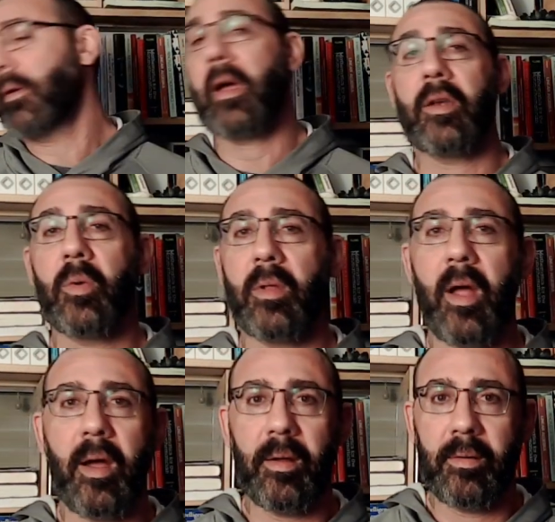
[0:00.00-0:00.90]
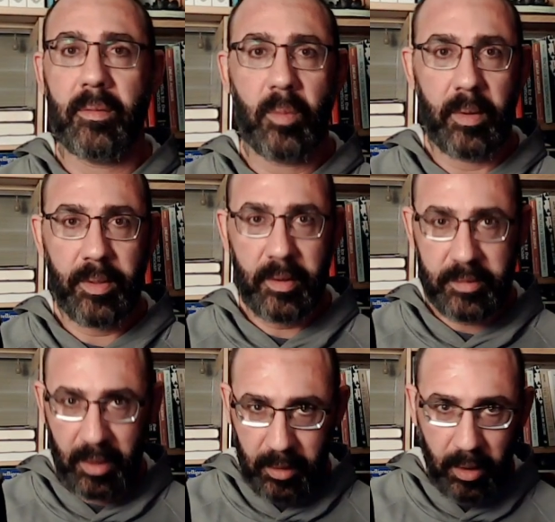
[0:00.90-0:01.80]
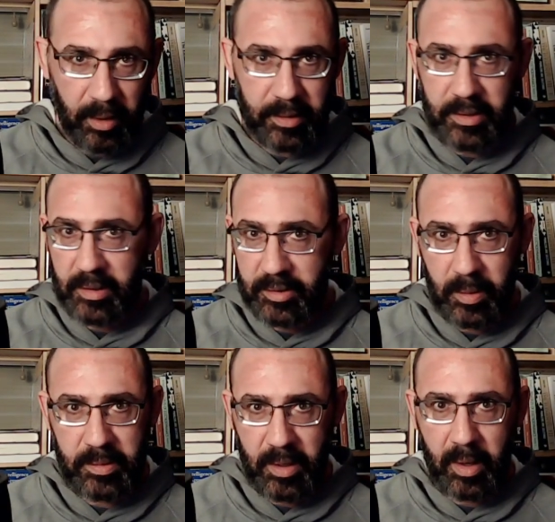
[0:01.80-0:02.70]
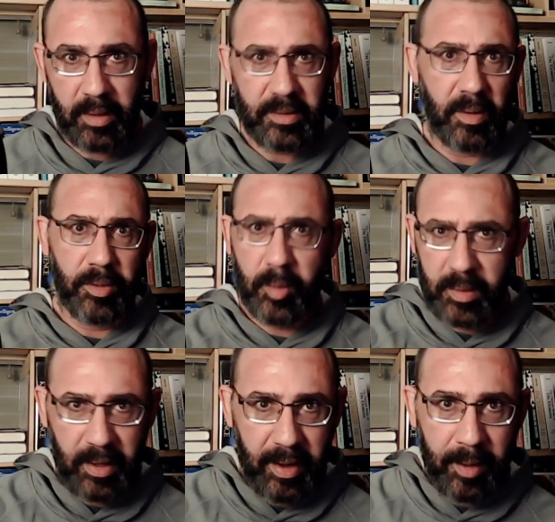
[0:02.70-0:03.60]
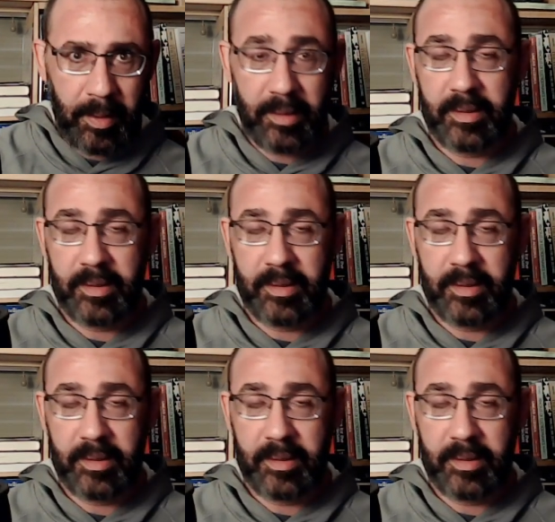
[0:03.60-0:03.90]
I do a lot with psychology and sociology and thermodynamics.